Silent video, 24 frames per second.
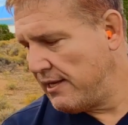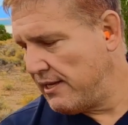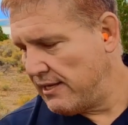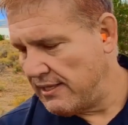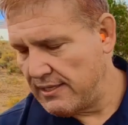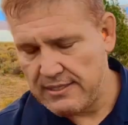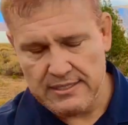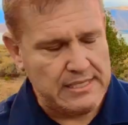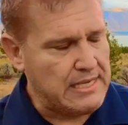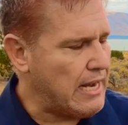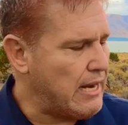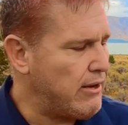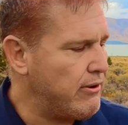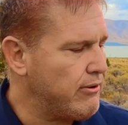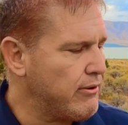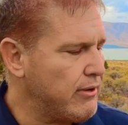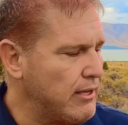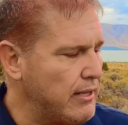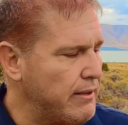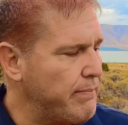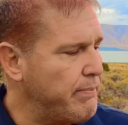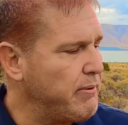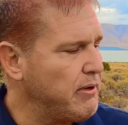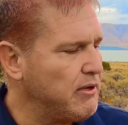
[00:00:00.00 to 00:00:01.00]
It's got
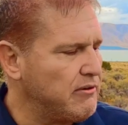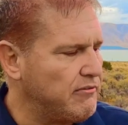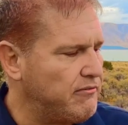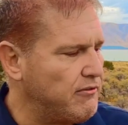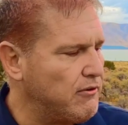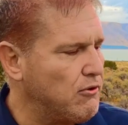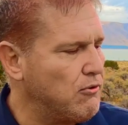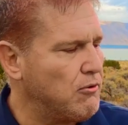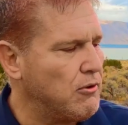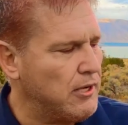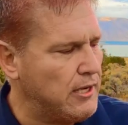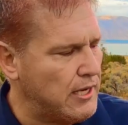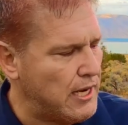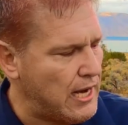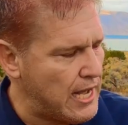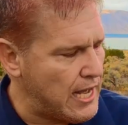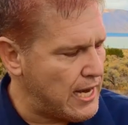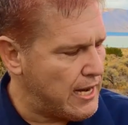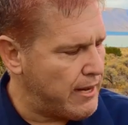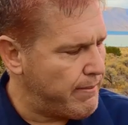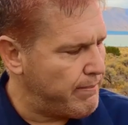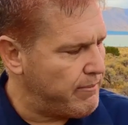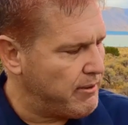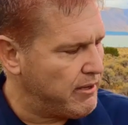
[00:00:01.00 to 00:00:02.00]
really beautiful wood
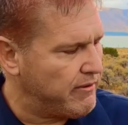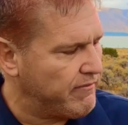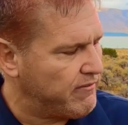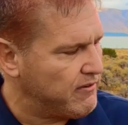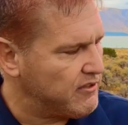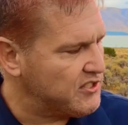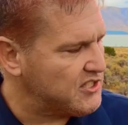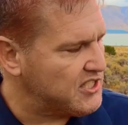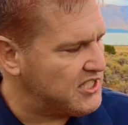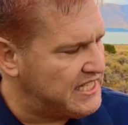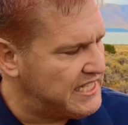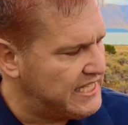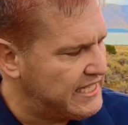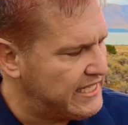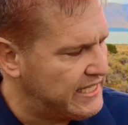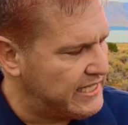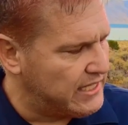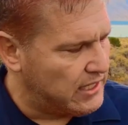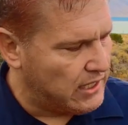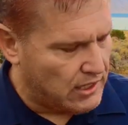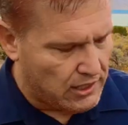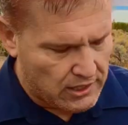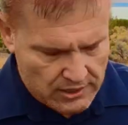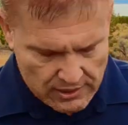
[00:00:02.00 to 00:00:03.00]
on it, beautiful
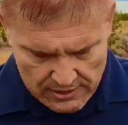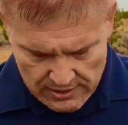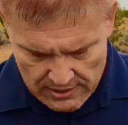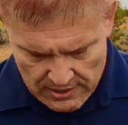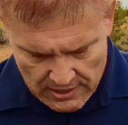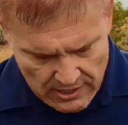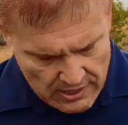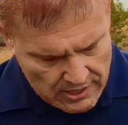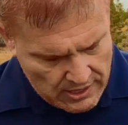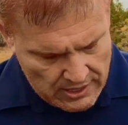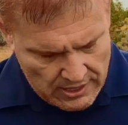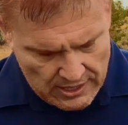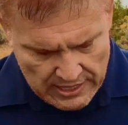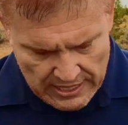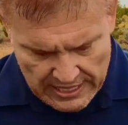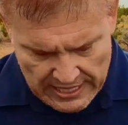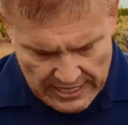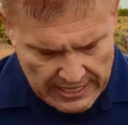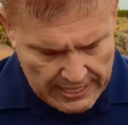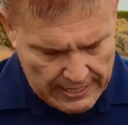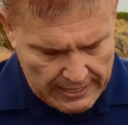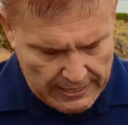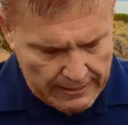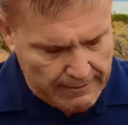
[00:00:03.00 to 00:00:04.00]
steel,
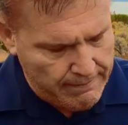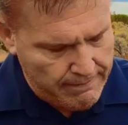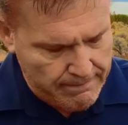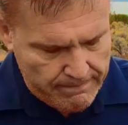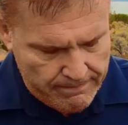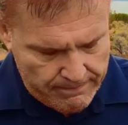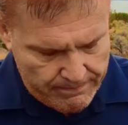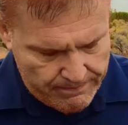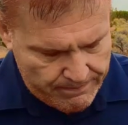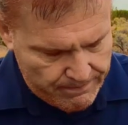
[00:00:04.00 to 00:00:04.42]
very